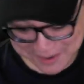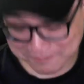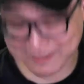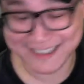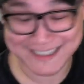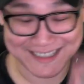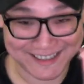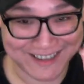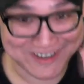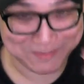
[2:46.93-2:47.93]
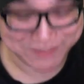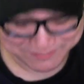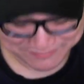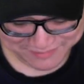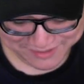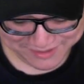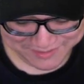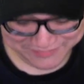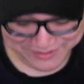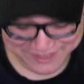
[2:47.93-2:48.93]
But this is not a drip tip
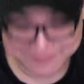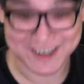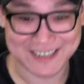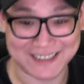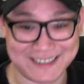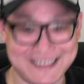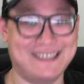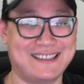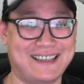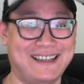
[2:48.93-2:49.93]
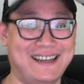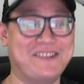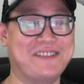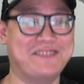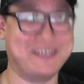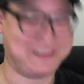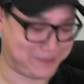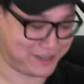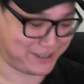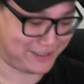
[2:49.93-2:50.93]
first impression. This is a liquid first
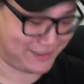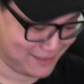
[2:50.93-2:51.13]
impression.